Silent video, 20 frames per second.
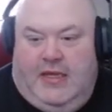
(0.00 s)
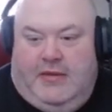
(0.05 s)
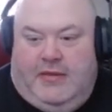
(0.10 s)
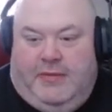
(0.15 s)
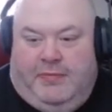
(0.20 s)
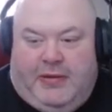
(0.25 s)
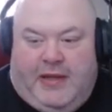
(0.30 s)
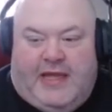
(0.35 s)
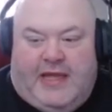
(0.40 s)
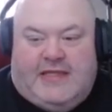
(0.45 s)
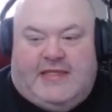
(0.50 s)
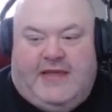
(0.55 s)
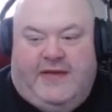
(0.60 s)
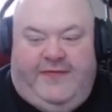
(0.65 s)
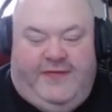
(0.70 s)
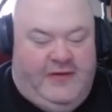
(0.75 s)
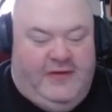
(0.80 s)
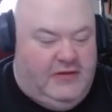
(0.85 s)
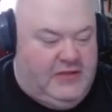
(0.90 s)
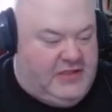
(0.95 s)
The plastic
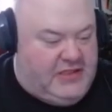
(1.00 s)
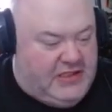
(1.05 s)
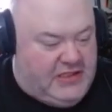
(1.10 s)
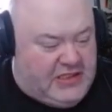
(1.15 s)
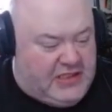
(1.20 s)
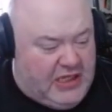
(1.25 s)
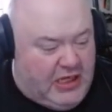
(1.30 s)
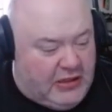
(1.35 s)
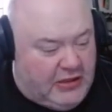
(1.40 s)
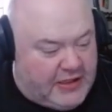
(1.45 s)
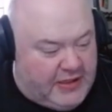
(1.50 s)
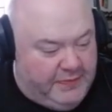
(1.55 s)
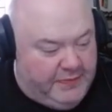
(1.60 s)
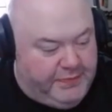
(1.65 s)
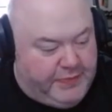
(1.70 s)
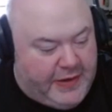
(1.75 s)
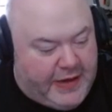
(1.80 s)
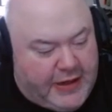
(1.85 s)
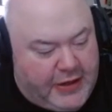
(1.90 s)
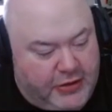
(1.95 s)
feels solid
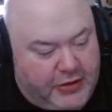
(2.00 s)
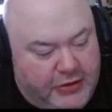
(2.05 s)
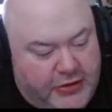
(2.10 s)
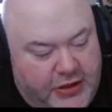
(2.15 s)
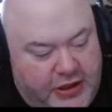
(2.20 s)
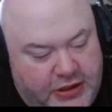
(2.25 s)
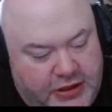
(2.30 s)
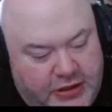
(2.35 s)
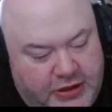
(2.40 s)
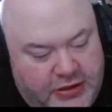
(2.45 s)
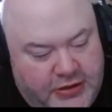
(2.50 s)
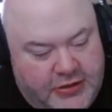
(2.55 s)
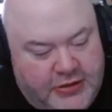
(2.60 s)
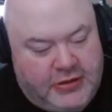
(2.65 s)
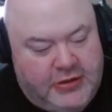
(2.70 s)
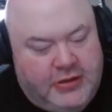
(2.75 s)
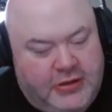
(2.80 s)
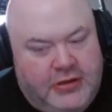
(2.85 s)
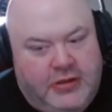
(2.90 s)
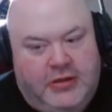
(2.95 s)
compared
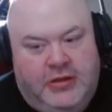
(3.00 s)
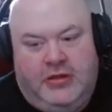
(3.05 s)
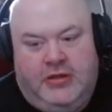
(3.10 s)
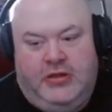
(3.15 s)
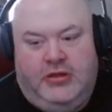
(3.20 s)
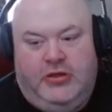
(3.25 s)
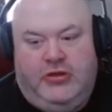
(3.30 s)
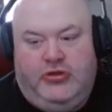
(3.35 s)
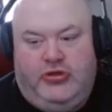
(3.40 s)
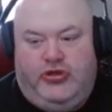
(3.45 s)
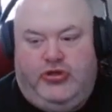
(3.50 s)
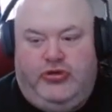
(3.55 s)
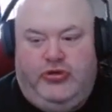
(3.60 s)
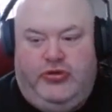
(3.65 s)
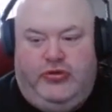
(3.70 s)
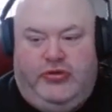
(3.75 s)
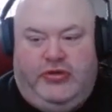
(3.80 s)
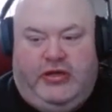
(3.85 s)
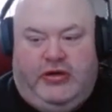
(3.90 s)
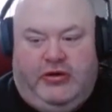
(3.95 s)

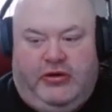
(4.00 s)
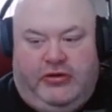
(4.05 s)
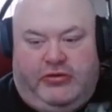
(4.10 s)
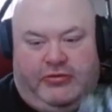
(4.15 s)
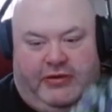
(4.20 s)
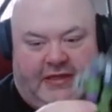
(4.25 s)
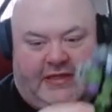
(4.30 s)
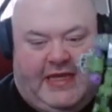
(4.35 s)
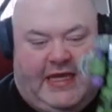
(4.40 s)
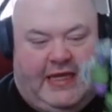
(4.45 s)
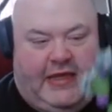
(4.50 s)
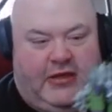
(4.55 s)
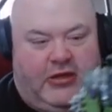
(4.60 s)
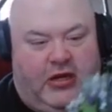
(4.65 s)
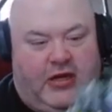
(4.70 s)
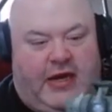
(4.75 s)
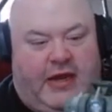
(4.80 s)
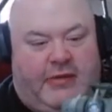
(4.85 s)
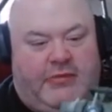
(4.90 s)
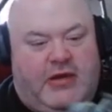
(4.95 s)
to the Earthrise
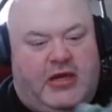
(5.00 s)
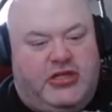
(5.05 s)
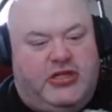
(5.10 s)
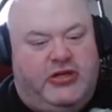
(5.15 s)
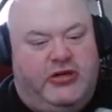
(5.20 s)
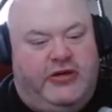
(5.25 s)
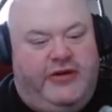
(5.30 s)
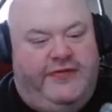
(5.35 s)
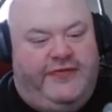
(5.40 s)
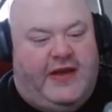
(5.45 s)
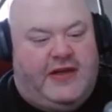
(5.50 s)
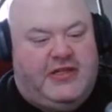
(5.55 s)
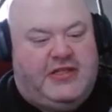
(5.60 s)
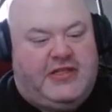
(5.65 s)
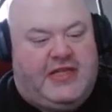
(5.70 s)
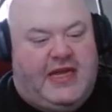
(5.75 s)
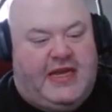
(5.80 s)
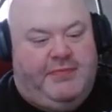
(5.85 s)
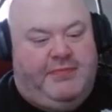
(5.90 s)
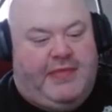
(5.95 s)
Allicon. I'm not sure if I
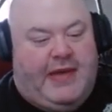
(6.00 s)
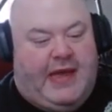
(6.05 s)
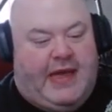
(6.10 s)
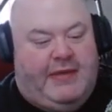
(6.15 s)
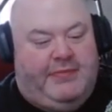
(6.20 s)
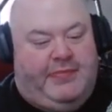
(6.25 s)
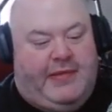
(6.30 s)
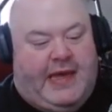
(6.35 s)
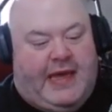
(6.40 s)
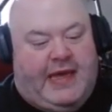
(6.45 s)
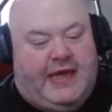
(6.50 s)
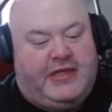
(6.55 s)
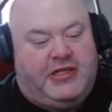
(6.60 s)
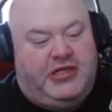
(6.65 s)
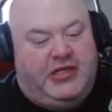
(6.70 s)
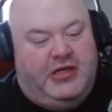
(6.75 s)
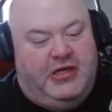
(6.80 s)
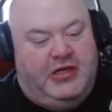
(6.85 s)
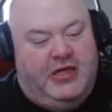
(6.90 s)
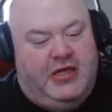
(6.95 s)
just had a bad
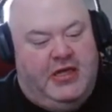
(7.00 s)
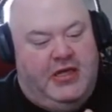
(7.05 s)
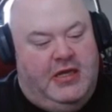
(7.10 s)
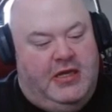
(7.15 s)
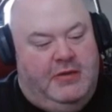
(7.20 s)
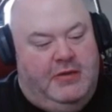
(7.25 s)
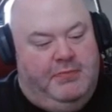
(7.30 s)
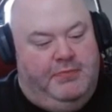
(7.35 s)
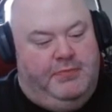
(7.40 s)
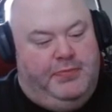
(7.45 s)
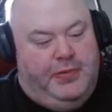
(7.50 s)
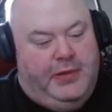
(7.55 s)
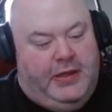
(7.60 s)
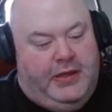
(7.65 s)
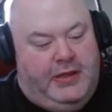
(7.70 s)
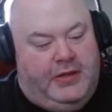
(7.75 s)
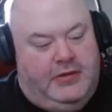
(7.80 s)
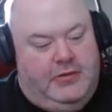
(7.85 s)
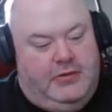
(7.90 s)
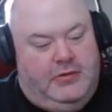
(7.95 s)
batch,
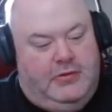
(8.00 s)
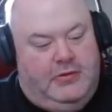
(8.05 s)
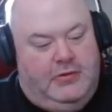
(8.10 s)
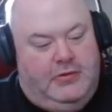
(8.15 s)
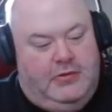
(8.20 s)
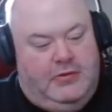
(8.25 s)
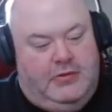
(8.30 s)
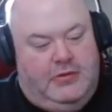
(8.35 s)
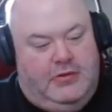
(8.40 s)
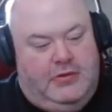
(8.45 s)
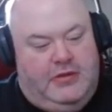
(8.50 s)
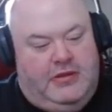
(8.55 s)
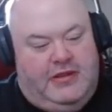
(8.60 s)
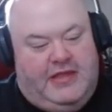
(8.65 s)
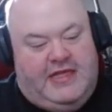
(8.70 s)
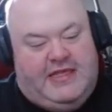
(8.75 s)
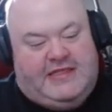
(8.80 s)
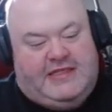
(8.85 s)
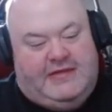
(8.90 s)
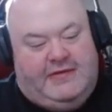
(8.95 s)
but
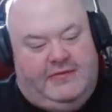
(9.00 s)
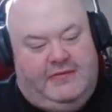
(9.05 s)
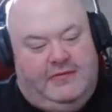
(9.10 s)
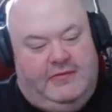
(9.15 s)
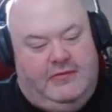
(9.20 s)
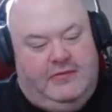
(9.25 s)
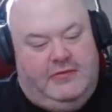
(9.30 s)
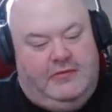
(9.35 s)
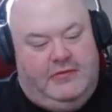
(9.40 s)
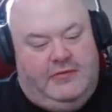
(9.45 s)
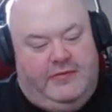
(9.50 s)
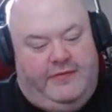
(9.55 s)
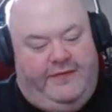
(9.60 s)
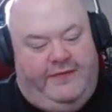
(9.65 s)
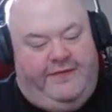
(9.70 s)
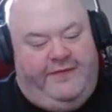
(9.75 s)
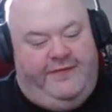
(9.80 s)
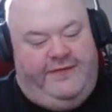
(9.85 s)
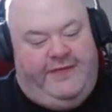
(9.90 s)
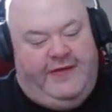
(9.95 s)
this
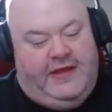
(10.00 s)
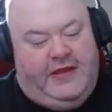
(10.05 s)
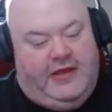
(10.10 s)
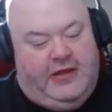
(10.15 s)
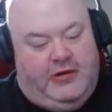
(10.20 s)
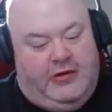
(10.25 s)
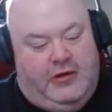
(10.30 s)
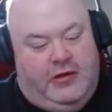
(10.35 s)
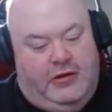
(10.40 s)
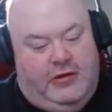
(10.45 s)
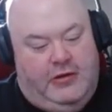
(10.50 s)
figure,